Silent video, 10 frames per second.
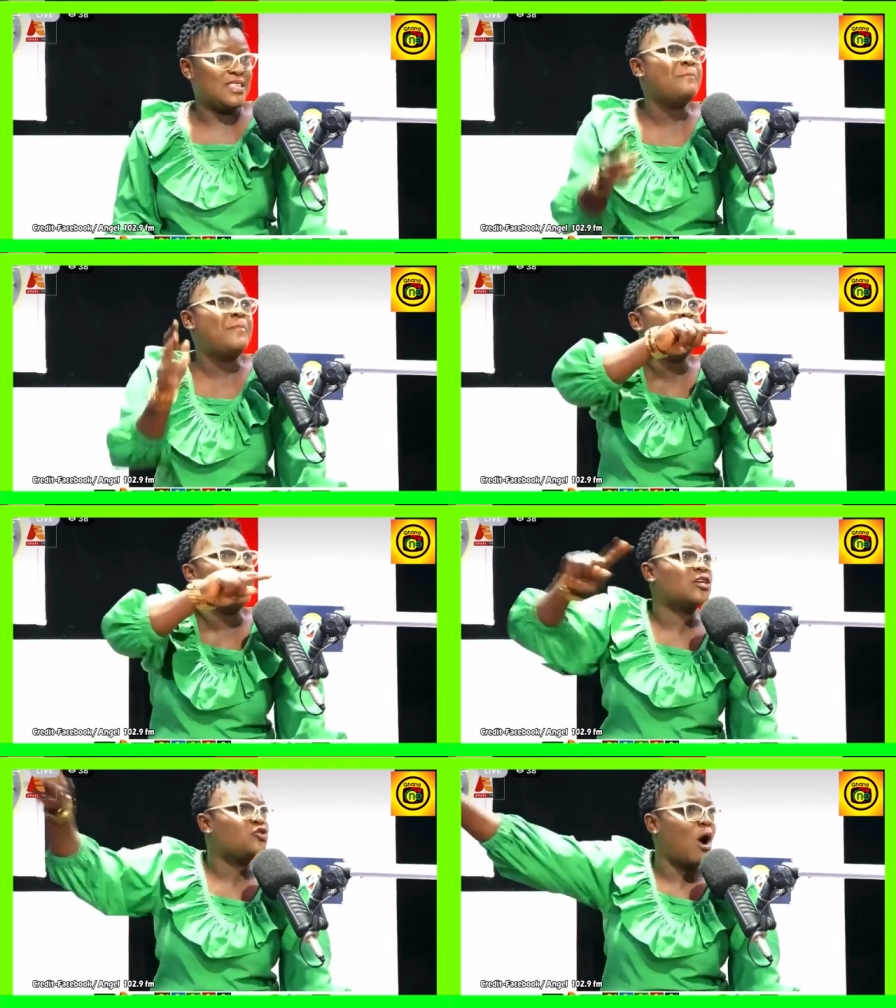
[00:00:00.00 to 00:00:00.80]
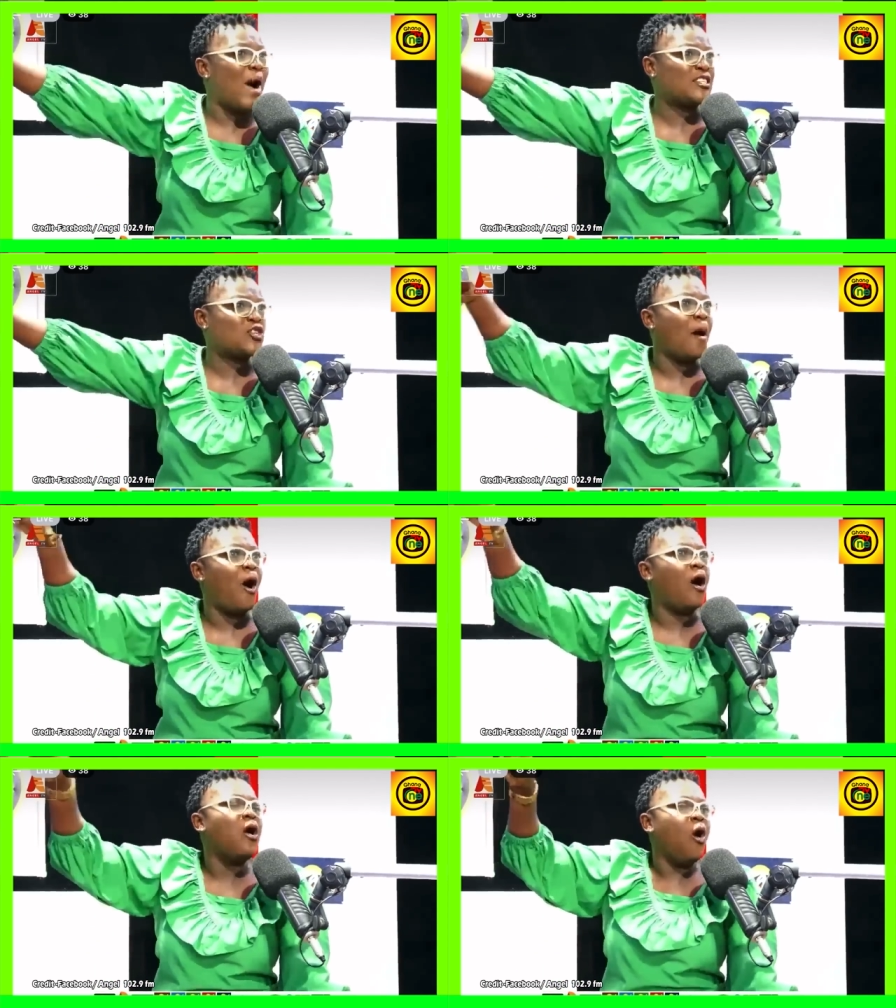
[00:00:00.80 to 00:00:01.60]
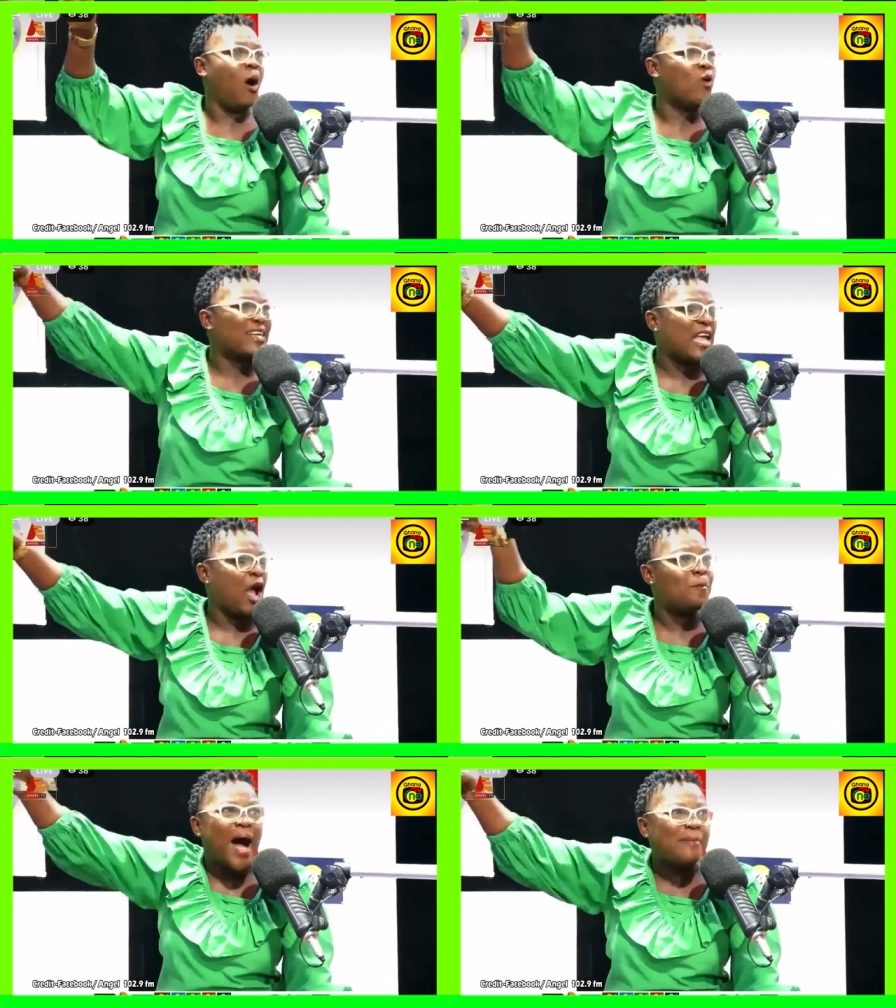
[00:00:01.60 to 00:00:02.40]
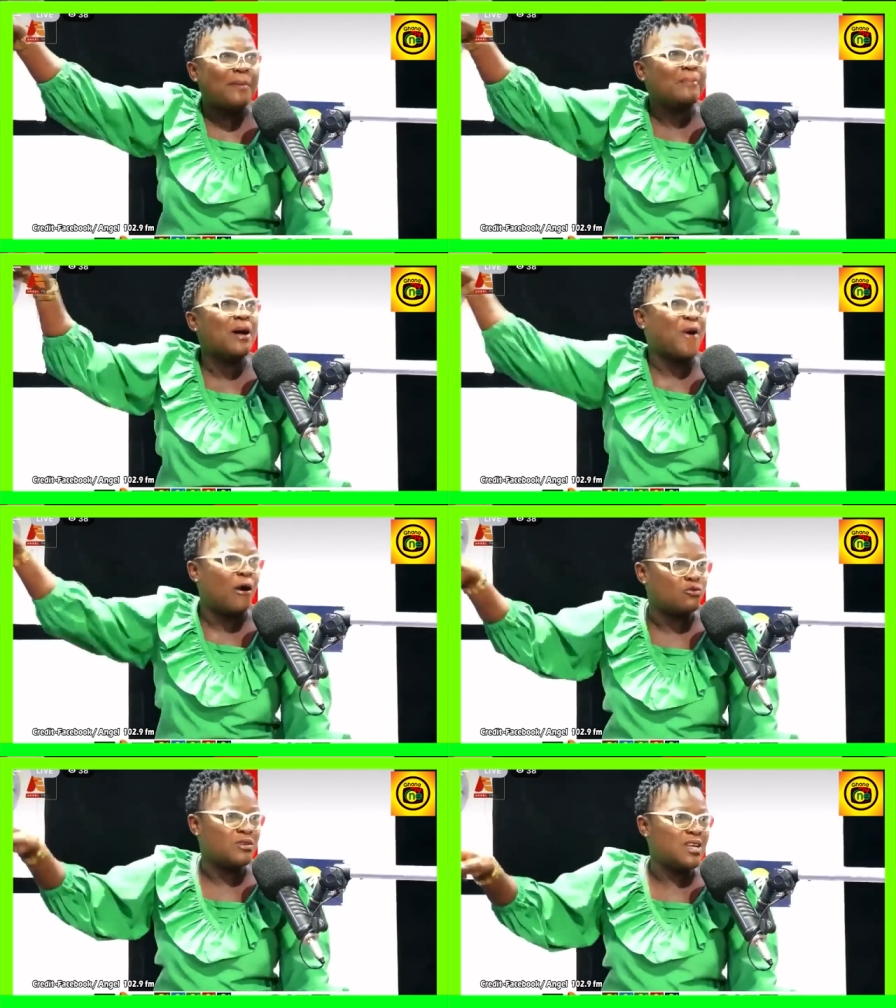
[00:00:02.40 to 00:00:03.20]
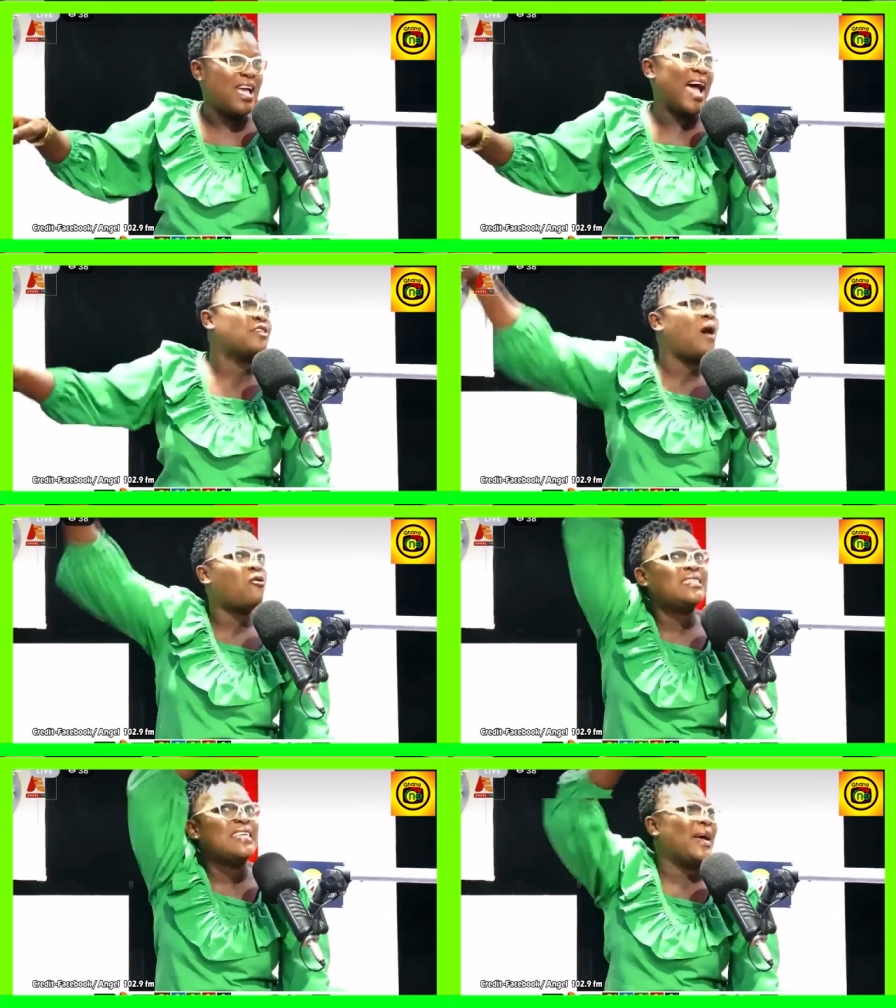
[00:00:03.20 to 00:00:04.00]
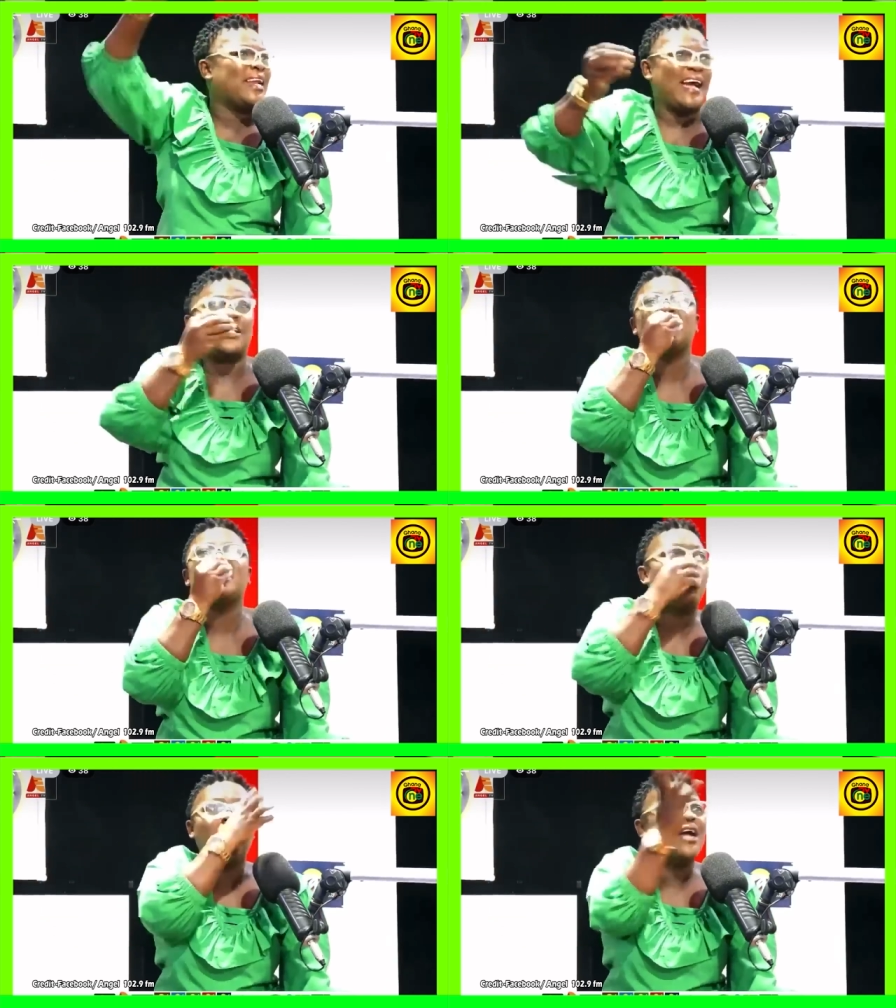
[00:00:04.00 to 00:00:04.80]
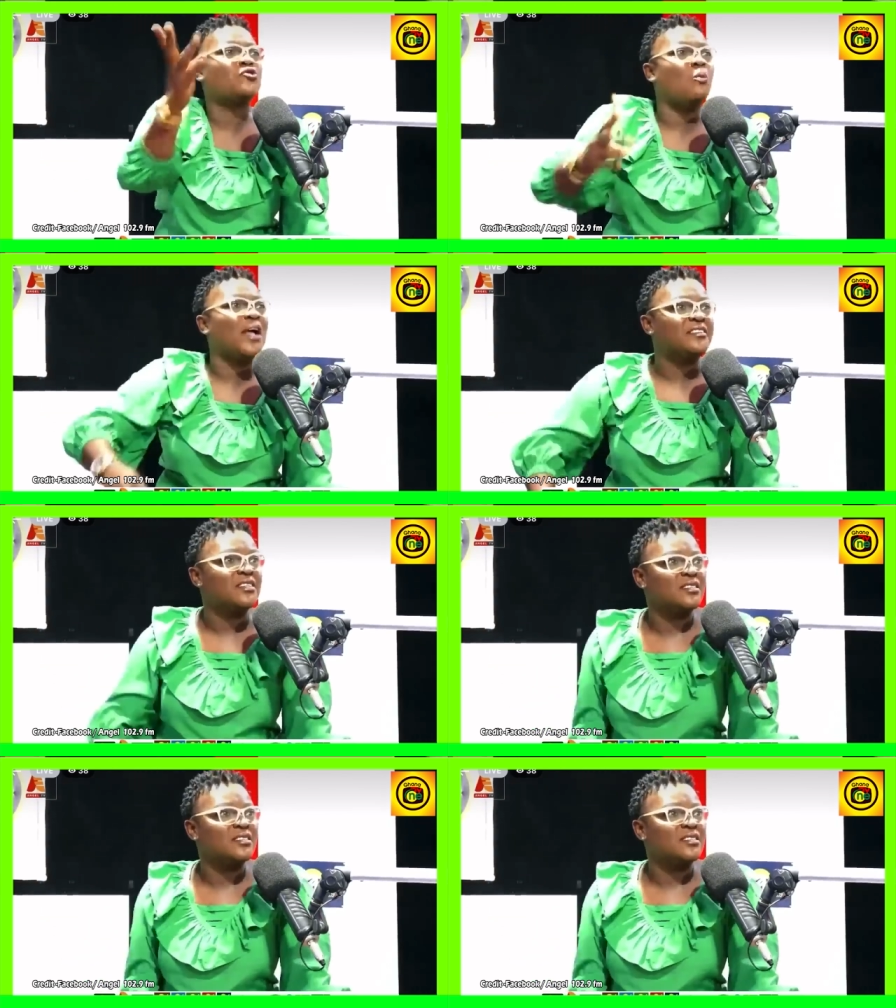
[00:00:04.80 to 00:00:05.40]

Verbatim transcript: bema out to Obuasi or Obuasi or Baba Baba Fowl. And you walk to see America now. You to wait. Oh nothing.